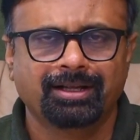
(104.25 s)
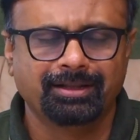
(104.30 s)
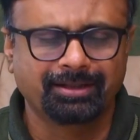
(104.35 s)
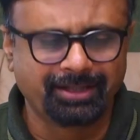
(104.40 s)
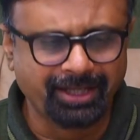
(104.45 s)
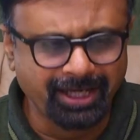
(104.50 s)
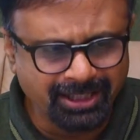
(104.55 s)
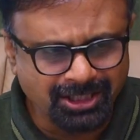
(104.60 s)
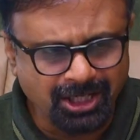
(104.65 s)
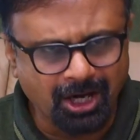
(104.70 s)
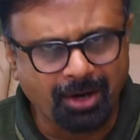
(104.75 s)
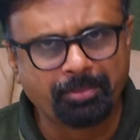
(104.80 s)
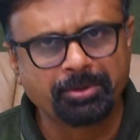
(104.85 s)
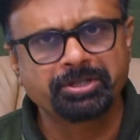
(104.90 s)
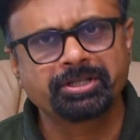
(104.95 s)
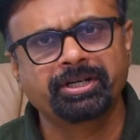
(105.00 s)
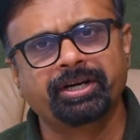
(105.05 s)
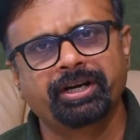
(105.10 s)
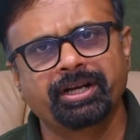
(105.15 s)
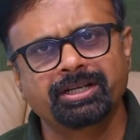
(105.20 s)
These
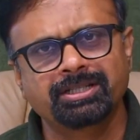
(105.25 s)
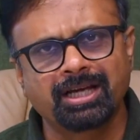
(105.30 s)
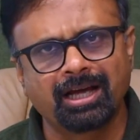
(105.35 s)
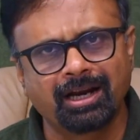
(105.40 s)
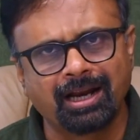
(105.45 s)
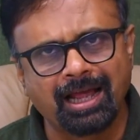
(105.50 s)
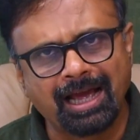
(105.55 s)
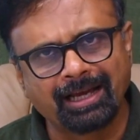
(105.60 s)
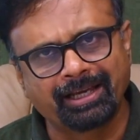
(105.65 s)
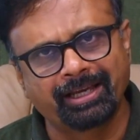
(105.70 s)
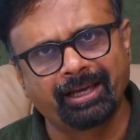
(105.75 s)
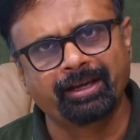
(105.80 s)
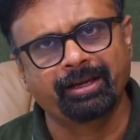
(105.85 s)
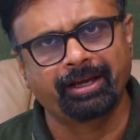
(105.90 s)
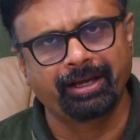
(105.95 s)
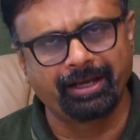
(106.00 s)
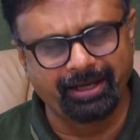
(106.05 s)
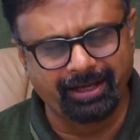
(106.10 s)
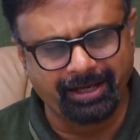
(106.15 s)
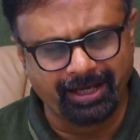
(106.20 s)
opportunities are
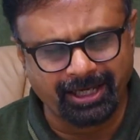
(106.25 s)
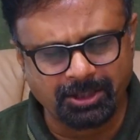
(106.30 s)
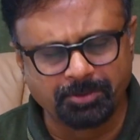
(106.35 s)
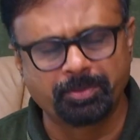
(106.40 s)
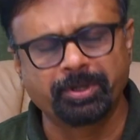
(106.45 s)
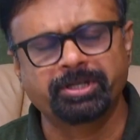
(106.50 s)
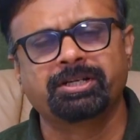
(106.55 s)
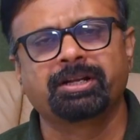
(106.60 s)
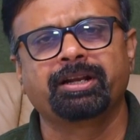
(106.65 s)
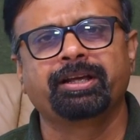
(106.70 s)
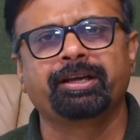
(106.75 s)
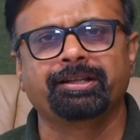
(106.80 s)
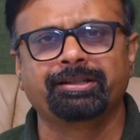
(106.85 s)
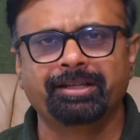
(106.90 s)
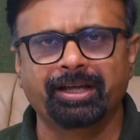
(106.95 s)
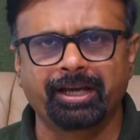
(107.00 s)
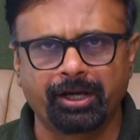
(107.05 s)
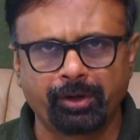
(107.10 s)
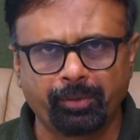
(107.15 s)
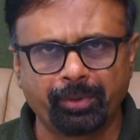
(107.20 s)
lacking, especially in
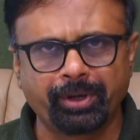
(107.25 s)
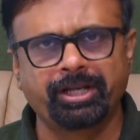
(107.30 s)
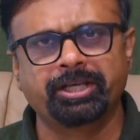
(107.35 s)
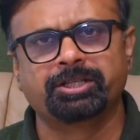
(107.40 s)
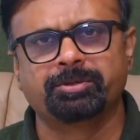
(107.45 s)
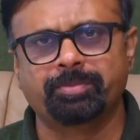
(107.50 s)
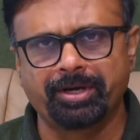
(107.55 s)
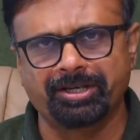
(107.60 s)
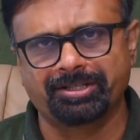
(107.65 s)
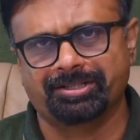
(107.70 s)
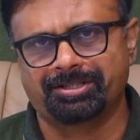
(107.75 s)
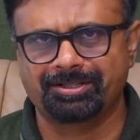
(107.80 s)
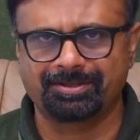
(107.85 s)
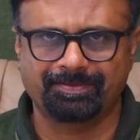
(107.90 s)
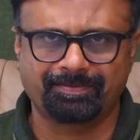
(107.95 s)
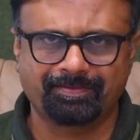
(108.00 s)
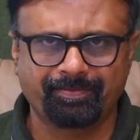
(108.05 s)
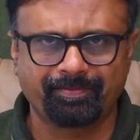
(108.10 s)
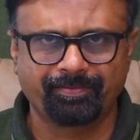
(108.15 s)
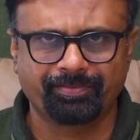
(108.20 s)
the equity space.
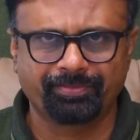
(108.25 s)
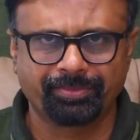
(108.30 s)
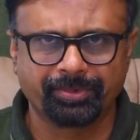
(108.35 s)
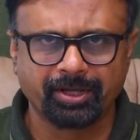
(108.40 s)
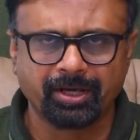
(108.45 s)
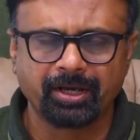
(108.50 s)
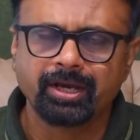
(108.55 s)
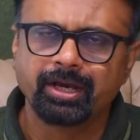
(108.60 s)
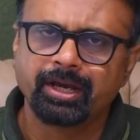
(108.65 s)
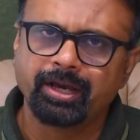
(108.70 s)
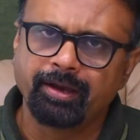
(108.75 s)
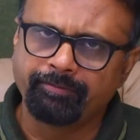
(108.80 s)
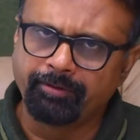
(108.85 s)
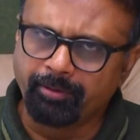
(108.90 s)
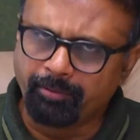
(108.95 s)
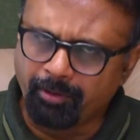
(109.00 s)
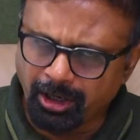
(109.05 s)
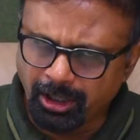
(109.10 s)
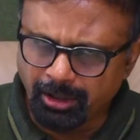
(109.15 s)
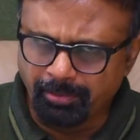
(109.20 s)
If
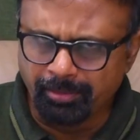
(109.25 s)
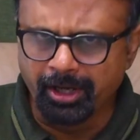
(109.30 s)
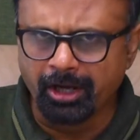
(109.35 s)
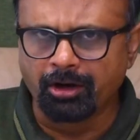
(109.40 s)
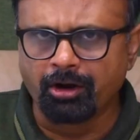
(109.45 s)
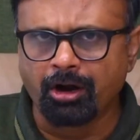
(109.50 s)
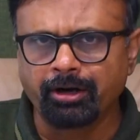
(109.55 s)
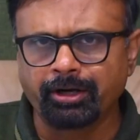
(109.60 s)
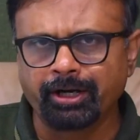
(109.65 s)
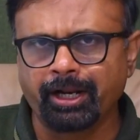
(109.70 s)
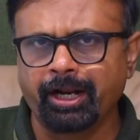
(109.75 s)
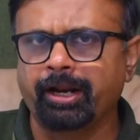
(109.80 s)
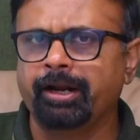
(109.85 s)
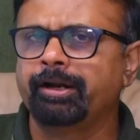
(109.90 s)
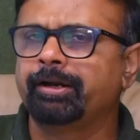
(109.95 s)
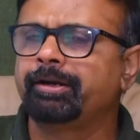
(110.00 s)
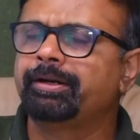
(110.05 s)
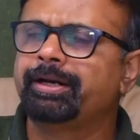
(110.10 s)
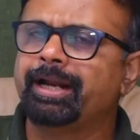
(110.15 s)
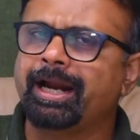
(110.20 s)
you want to be a
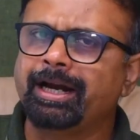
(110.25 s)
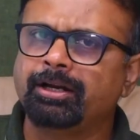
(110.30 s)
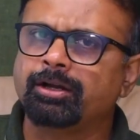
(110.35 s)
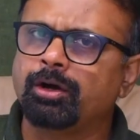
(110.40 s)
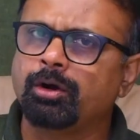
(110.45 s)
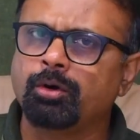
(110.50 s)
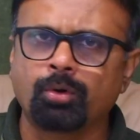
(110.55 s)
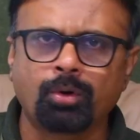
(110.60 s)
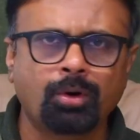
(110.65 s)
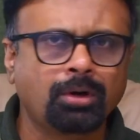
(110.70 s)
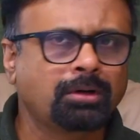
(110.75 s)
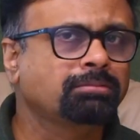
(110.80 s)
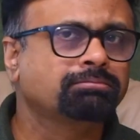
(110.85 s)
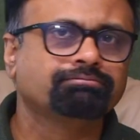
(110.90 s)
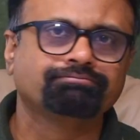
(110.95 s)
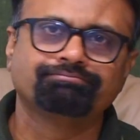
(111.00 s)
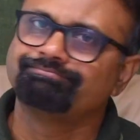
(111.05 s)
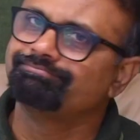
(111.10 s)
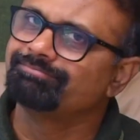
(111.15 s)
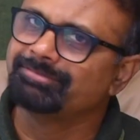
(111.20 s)
contrarian in debt or gold,
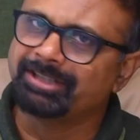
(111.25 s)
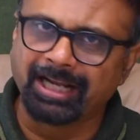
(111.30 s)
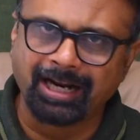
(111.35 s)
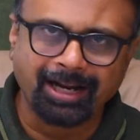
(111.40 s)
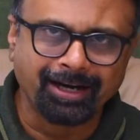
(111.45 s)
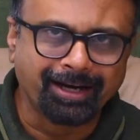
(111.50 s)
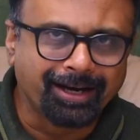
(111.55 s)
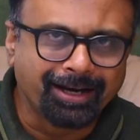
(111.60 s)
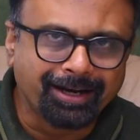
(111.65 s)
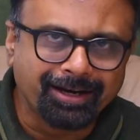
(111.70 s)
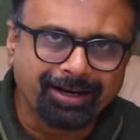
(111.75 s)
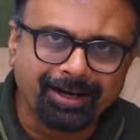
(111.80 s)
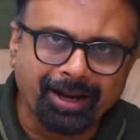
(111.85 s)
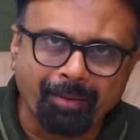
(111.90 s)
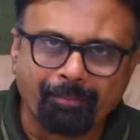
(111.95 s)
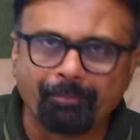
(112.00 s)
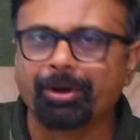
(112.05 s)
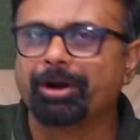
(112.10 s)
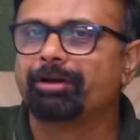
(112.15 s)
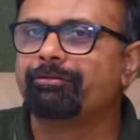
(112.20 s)
there are
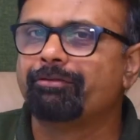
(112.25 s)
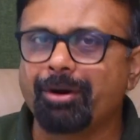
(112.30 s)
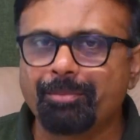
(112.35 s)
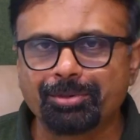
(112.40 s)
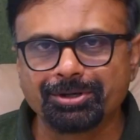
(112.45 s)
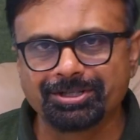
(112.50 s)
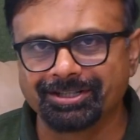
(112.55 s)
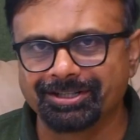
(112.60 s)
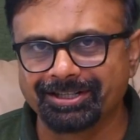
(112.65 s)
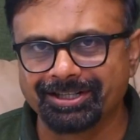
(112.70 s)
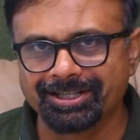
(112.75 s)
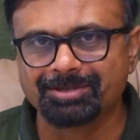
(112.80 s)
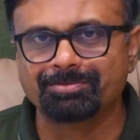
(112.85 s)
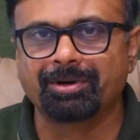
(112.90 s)
number of opportunities.